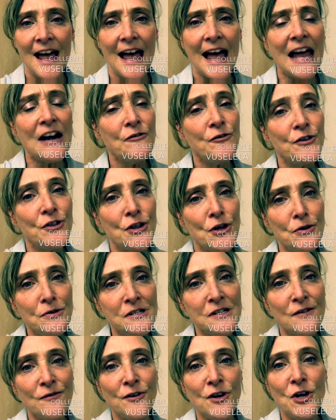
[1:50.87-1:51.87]
And for those
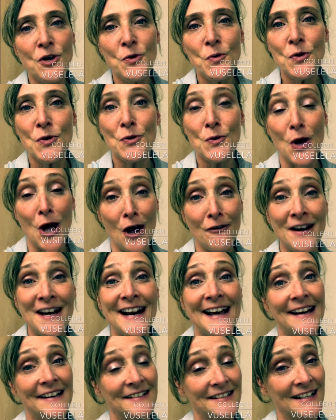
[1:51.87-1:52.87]
of you who are in
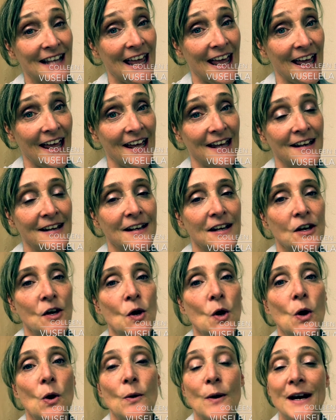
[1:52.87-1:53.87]
healthcare
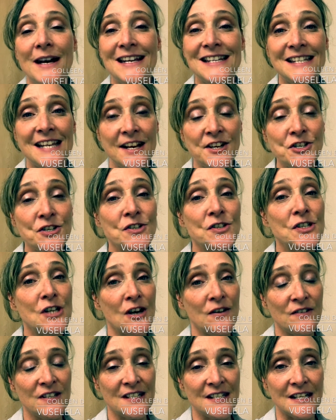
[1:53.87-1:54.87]
or in essential
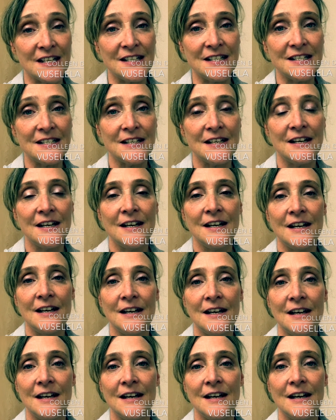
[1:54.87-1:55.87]
services,
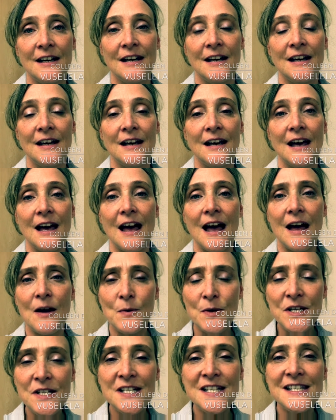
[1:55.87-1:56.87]
I
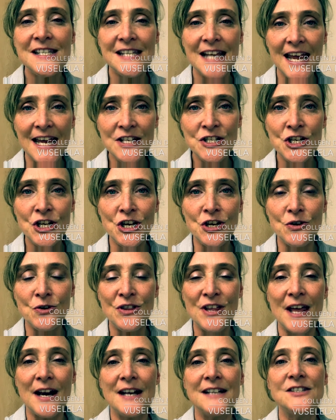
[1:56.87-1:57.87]
want to say to you
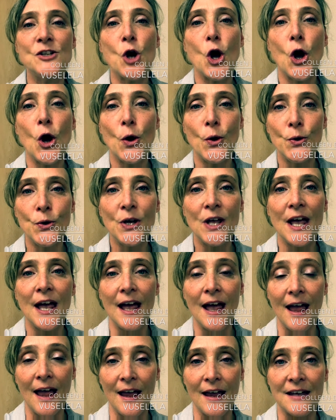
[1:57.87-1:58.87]
that it's
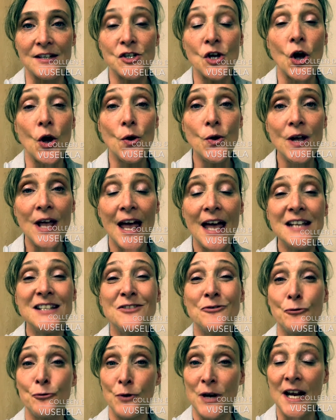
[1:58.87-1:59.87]
okay. It's okay to
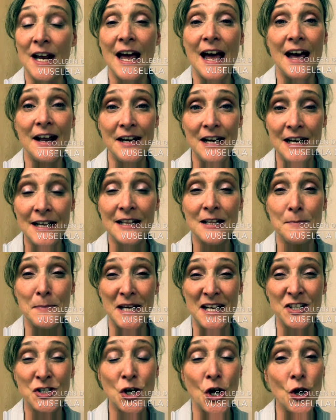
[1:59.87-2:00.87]
freak out a little bit.
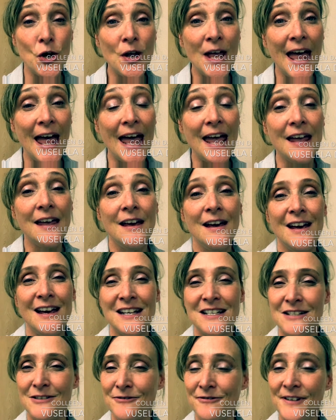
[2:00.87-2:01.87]
It's okay
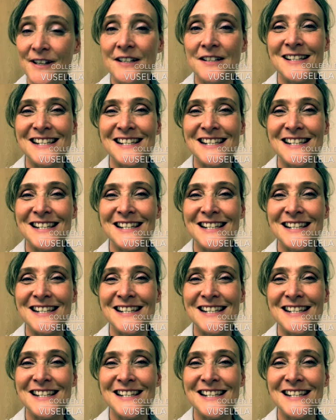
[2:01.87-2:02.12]
to feel